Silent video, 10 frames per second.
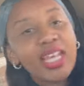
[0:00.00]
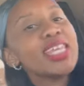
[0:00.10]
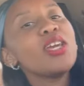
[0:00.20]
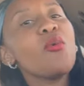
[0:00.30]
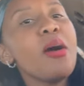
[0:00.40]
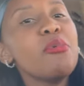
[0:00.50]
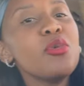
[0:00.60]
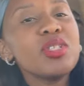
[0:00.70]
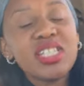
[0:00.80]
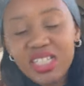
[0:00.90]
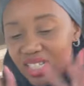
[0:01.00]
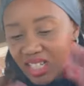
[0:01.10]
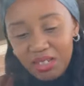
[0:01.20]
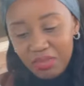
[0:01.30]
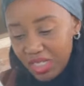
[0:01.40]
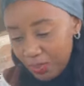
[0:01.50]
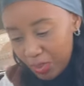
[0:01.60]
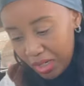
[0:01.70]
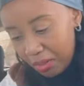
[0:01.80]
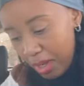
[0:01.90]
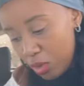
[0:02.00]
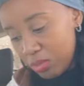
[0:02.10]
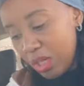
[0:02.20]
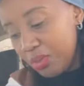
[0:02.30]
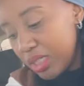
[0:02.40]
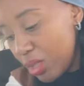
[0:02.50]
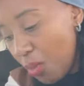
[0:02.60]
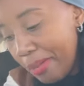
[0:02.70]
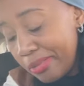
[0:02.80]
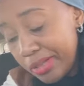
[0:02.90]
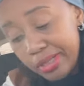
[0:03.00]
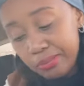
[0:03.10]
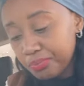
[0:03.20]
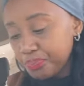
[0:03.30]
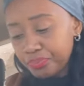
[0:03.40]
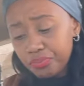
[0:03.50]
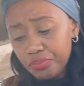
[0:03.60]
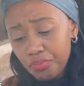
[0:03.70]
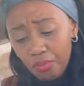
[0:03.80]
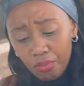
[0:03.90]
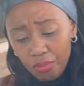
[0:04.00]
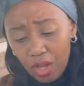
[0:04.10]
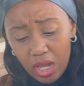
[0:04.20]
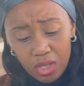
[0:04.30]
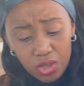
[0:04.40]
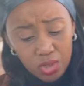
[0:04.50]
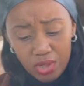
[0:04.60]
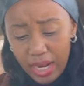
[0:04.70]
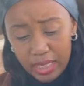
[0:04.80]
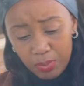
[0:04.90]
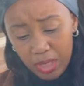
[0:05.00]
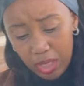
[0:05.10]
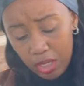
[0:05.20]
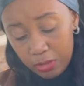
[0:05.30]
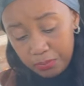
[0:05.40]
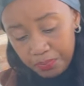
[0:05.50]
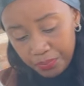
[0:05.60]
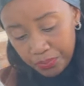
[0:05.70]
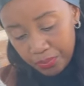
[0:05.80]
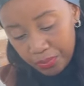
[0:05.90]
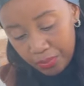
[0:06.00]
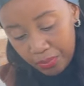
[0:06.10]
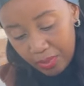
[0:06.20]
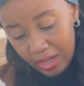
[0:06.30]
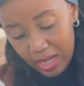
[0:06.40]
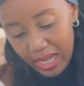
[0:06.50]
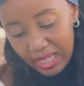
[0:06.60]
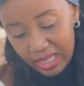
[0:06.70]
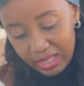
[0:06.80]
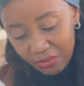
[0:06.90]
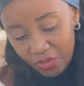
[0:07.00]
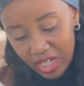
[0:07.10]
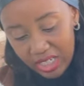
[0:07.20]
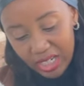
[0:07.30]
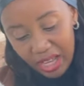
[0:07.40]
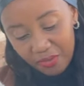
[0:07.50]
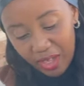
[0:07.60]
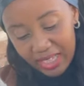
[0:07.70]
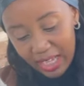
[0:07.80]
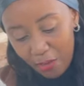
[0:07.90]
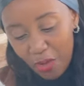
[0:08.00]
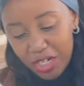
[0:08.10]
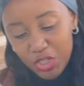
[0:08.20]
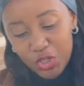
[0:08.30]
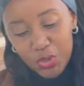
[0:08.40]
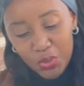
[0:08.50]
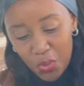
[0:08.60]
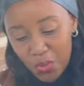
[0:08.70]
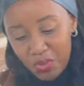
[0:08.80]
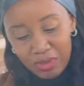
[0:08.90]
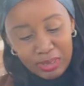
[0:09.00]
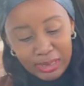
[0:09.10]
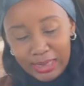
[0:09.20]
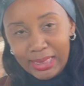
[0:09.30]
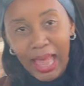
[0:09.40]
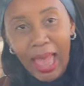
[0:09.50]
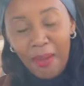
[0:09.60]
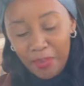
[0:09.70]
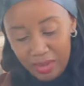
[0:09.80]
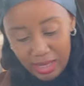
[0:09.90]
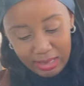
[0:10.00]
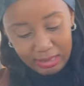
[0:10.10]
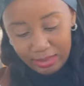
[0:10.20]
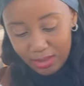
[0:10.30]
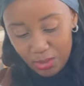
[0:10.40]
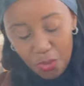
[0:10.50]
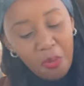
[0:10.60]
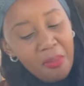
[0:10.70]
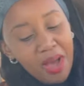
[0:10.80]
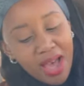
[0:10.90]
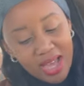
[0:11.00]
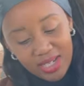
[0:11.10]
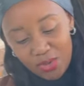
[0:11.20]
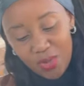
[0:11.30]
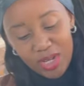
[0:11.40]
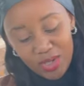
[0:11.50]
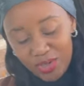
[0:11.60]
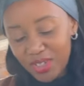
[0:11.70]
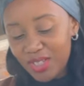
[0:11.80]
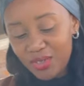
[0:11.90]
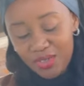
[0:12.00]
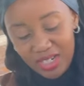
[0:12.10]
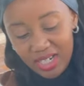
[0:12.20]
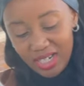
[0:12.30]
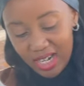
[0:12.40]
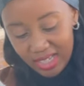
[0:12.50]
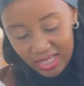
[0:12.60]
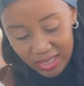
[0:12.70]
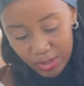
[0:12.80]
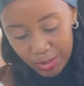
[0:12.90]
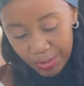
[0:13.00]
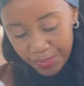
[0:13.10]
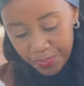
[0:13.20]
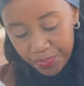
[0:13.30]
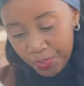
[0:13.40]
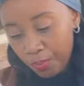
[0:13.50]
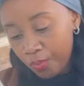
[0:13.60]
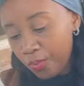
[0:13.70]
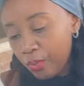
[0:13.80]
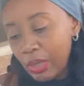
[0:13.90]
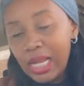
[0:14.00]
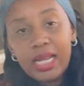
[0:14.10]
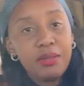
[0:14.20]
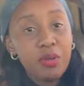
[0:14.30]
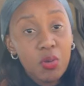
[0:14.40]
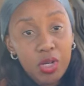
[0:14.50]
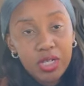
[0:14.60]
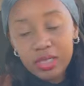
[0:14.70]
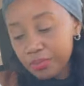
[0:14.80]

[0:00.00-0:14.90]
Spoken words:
Kekwabusi, let me just put it in my home language. Kekwabusi. It's so nice being here. Like village life, guys, everyone is just so happy, and umandi wethu, it's a really nice. So let me work.